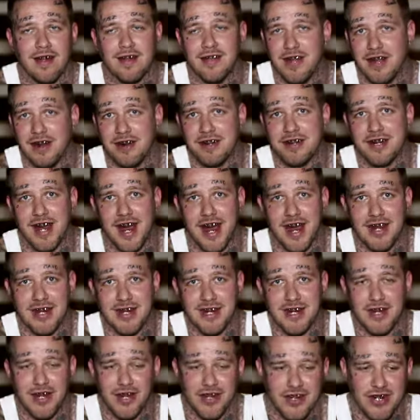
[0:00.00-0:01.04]
They're
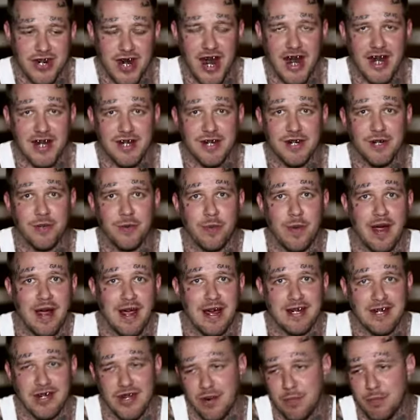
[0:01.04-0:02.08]
changing their
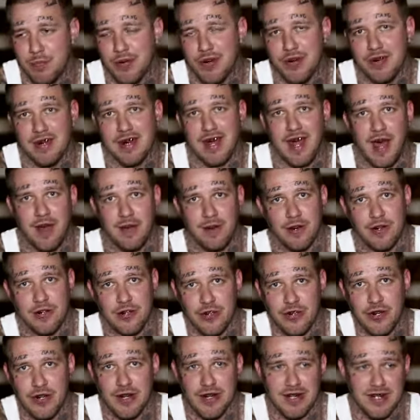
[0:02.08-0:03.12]
ways. They're putting down the
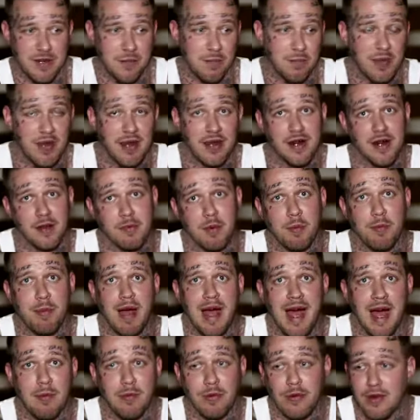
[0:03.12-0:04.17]
drugs and picking up a
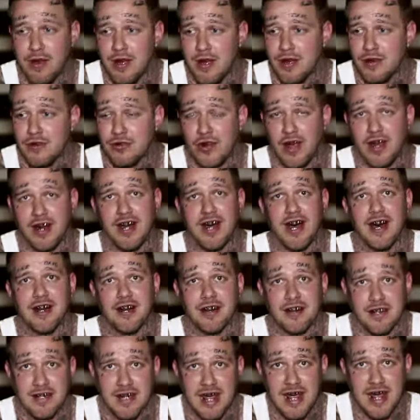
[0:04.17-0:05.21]
Bible, trying to
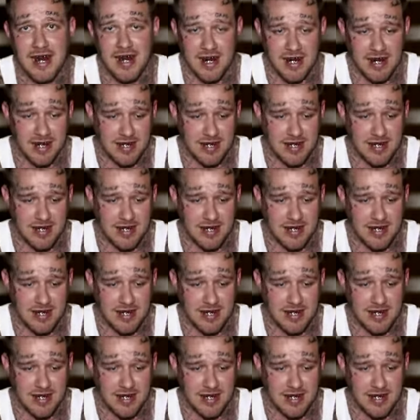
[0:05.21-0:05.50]
understand it